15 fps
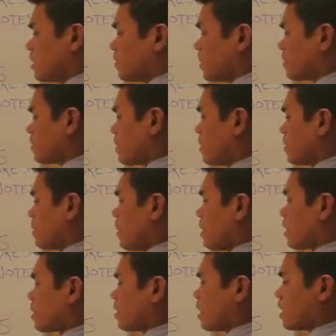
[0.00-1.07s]
that there
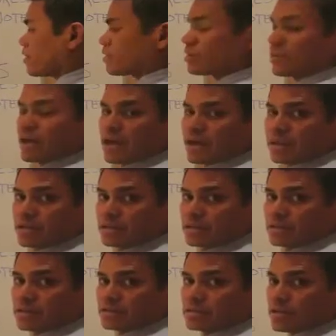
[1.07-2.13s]
are
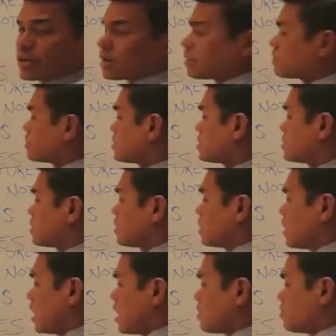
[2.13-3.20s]
underlined terms
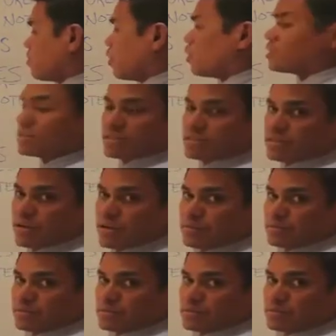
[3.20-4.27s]
and bolded
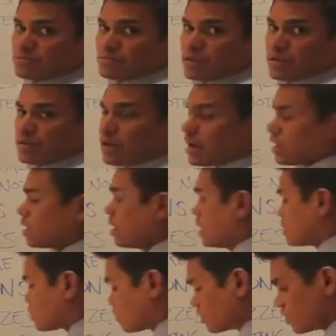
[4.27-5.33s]
terms, okay?
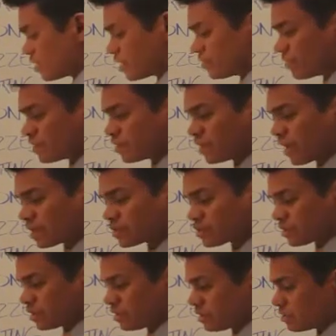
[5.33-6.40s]
So when you're giving your
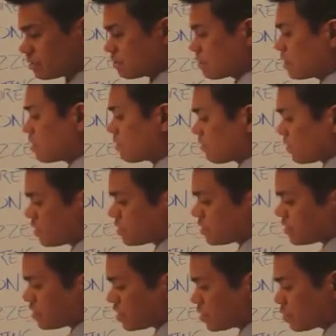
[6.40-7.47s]
lecture, for
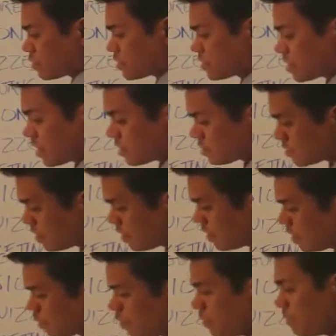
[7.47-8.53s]
instance, this one says,
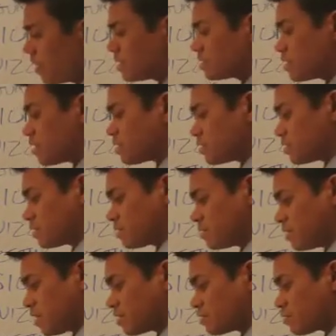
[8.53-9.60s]
what makes
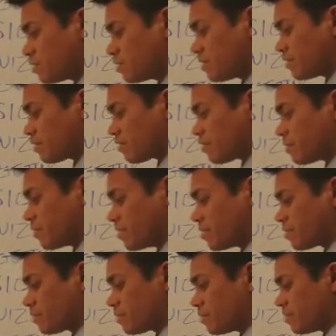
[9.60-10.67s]
dentistry different from
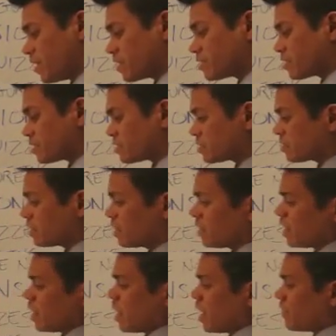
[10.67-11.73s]
other professions?
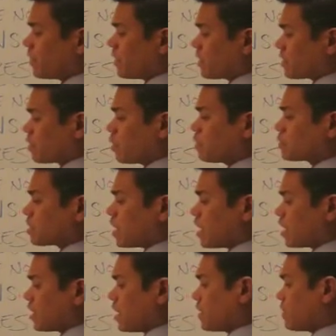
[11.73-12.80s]
And then it goes
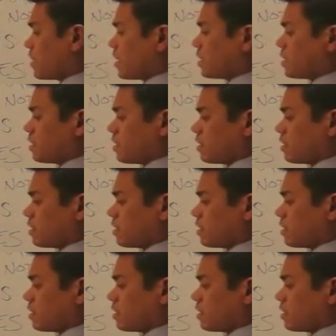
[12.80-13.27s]
on, and then